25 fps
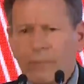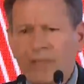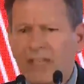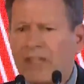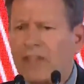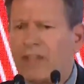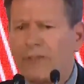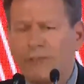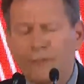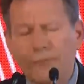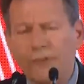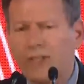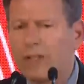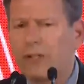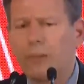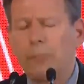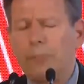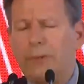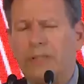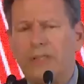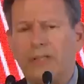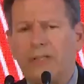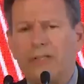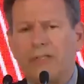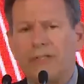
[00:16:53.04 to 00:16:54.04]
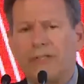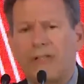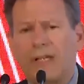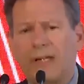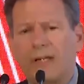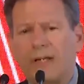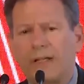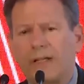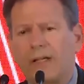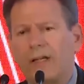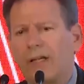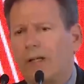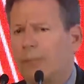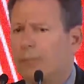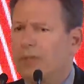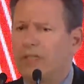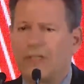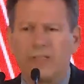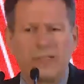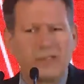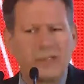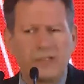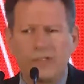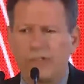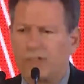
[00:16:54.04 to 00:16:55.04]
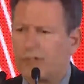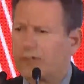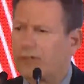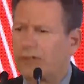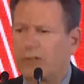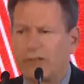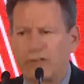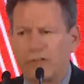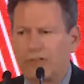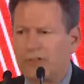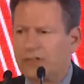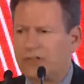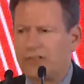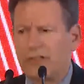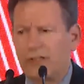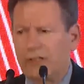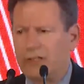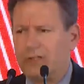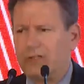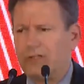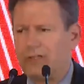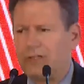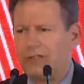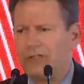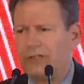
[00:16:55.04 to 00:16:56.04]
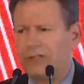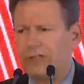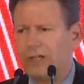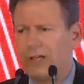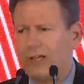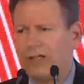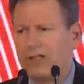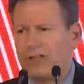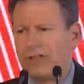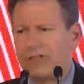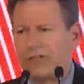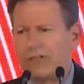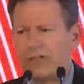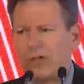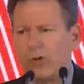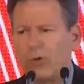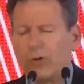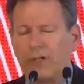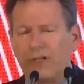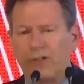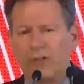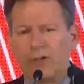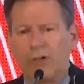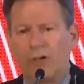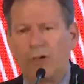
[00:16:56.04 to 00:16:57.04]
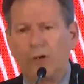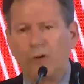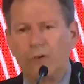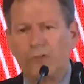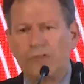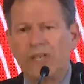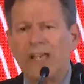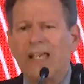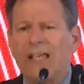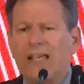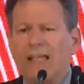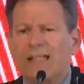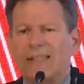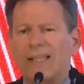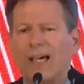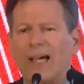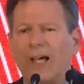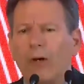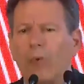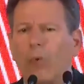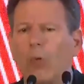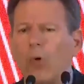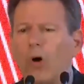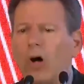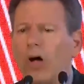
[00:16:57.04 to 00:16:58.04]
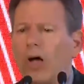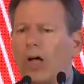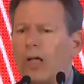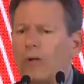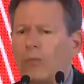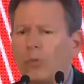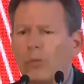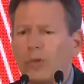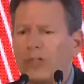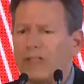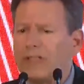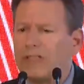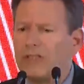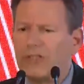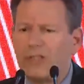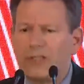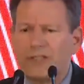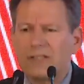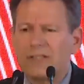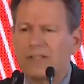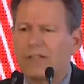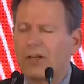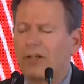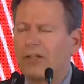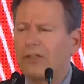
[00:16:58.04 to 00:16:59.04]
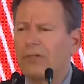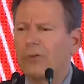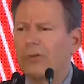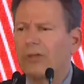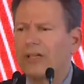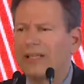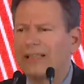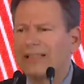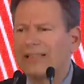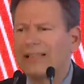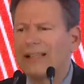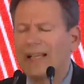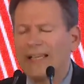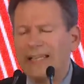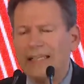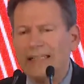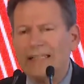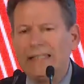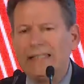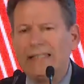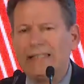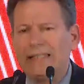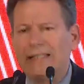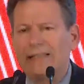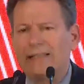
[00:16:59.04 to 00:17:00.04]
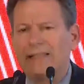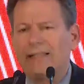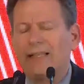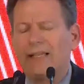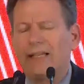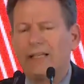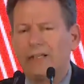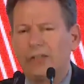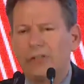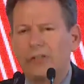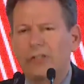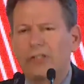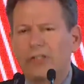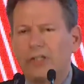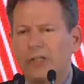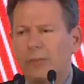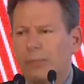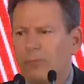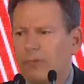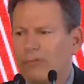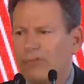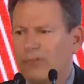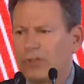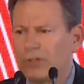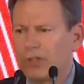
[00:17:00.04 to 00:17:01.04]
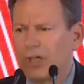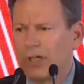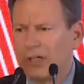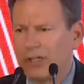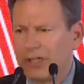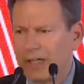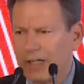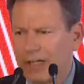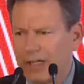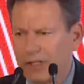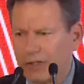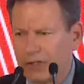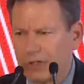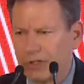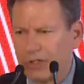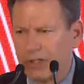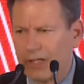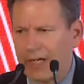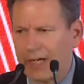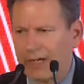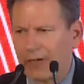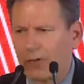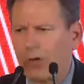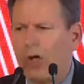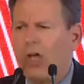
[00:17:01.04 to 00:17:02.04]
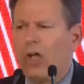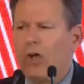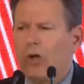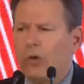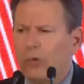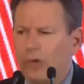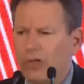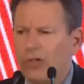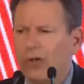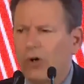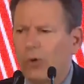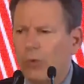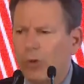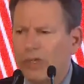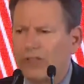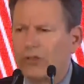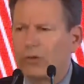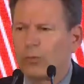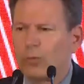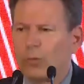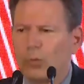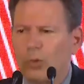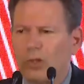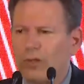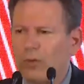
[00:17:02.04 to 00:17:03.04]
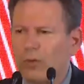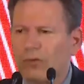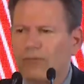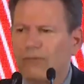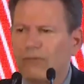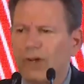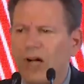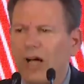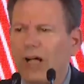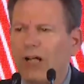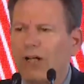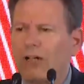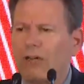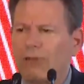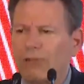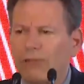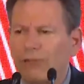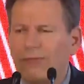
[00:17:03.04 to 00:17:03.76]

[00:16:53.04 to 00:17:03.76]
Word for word: the Philippines had a communist insurgency, and, and so it goes. Taiwan was just under an enlightened dictatorship of Chiang Kai-shek, you know, which would evolve,